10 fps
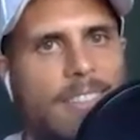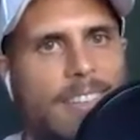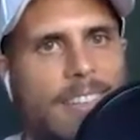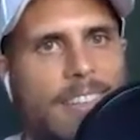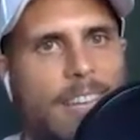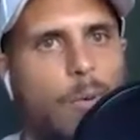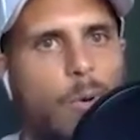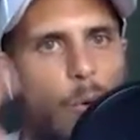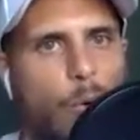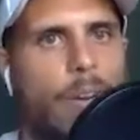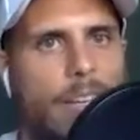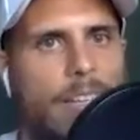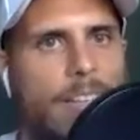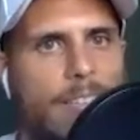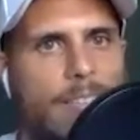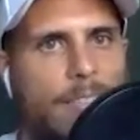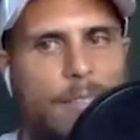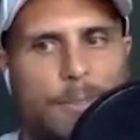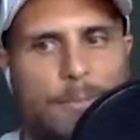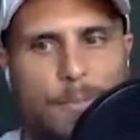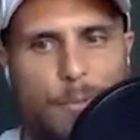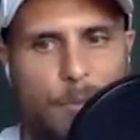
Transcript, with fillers: Like, they were already, you know,